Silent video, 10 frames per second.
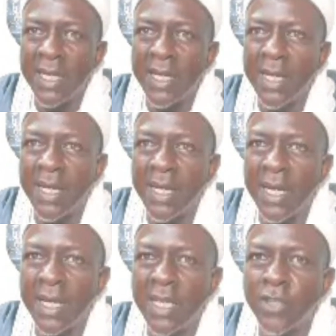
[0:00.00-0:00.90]

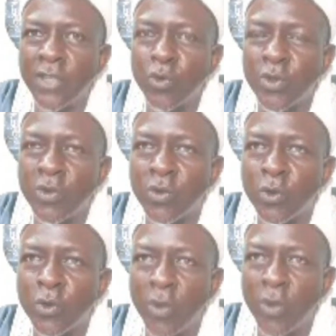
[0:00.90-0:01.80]
at least to
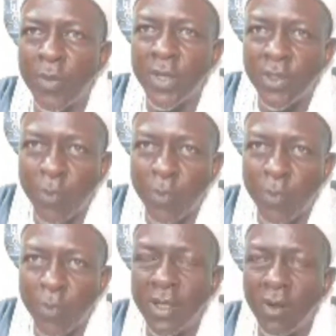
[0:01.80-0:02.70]
stop the
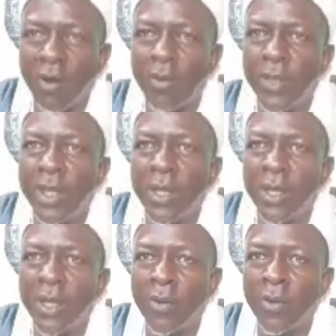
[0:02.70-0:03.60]
spread of
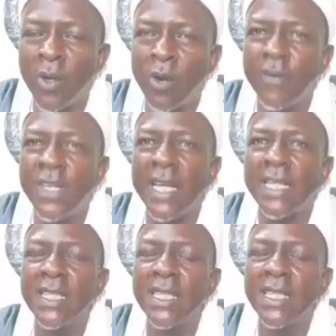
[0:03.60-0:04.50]
the
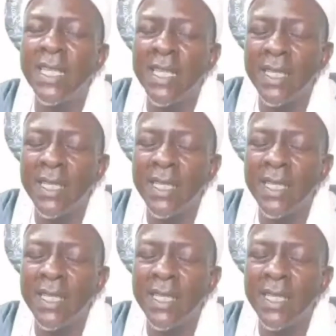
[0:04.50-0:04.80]
COVID-19,